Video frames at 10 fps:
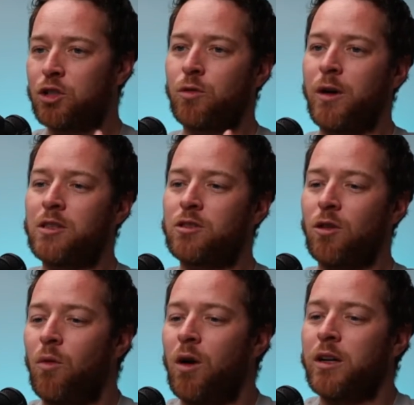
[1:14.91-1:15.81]

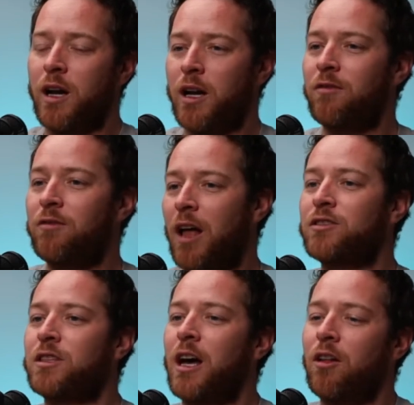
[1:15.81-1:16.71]
traits or what kind of
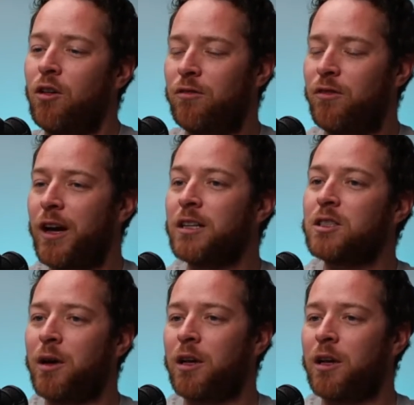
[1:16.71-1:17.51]
lifestyle they'll fit